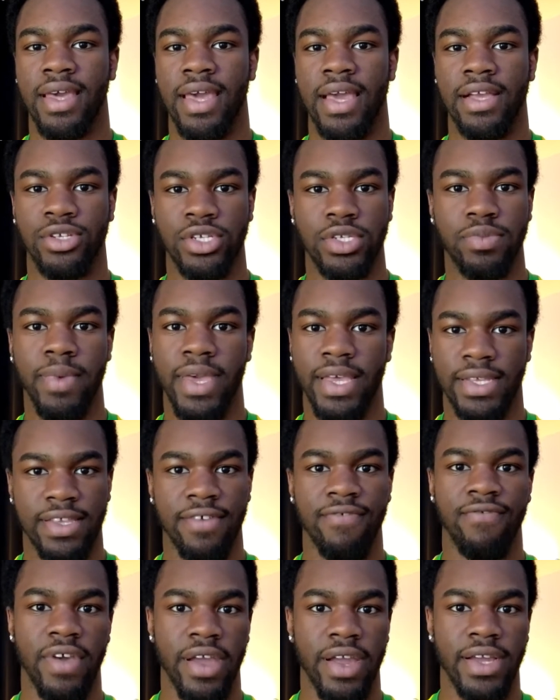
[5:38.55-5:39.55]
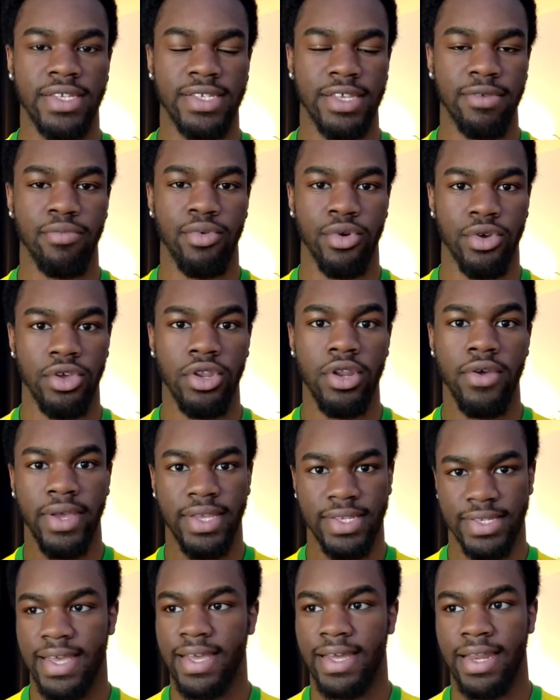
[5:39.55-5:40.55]
It just makes it very simple. You know
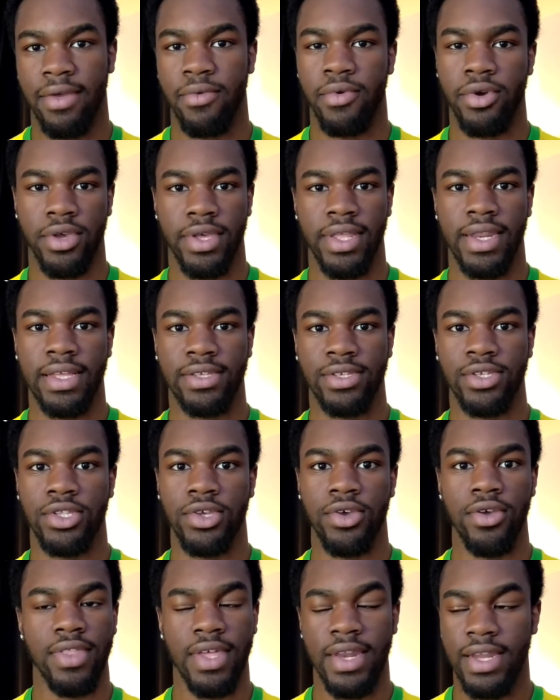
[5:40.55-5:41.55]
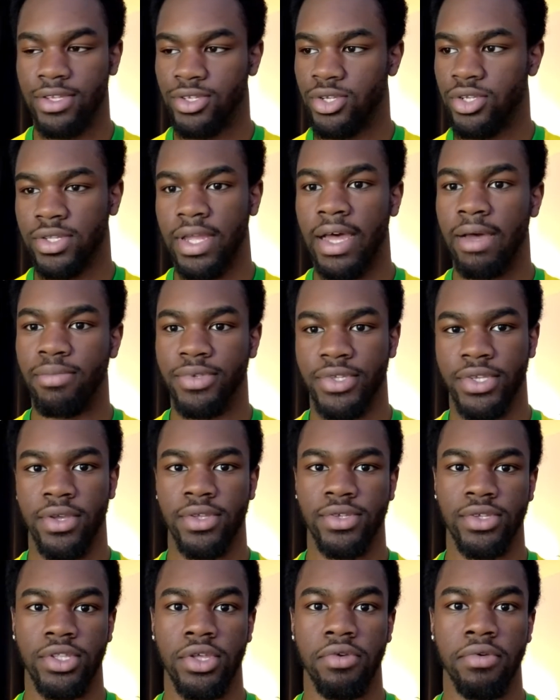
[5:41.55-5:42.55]
exactly what you need to do, and then it's just up to you
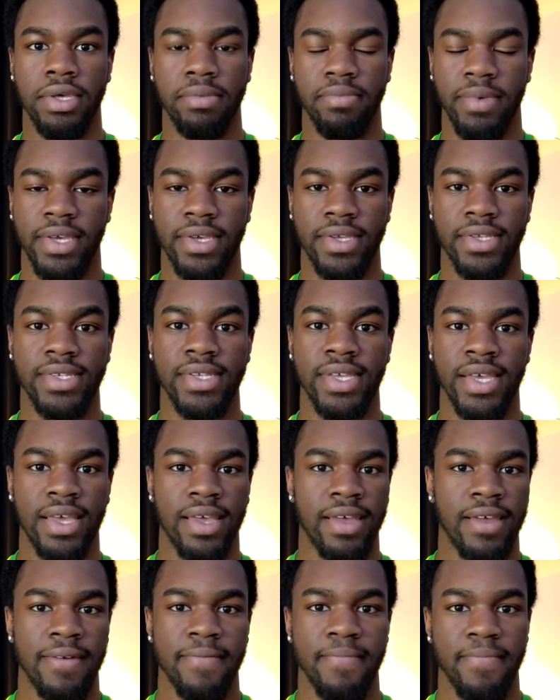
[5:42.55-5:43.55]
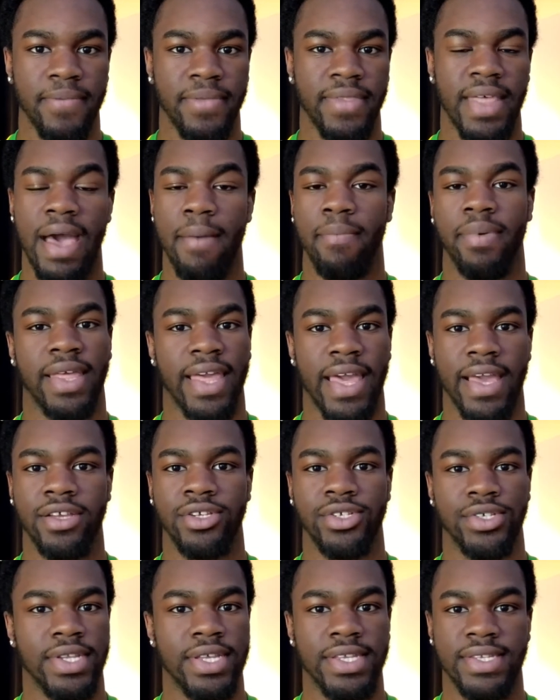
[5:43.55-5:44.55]
to do it because the
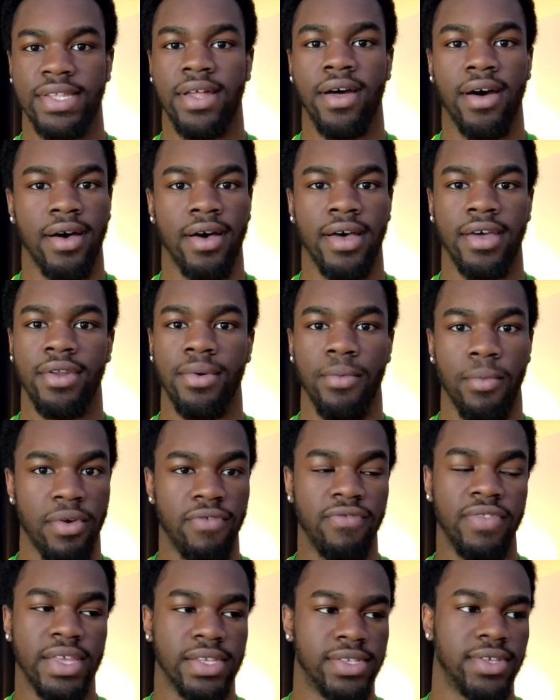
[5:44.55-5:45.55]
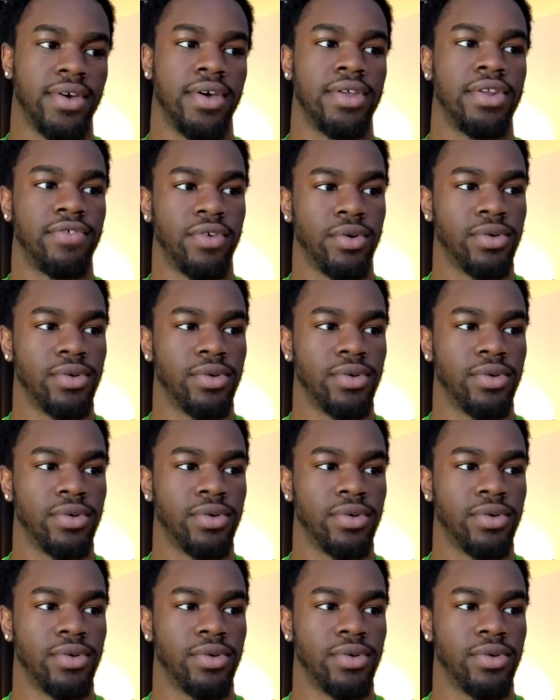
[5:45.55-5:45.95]
application isn't hard with this kind of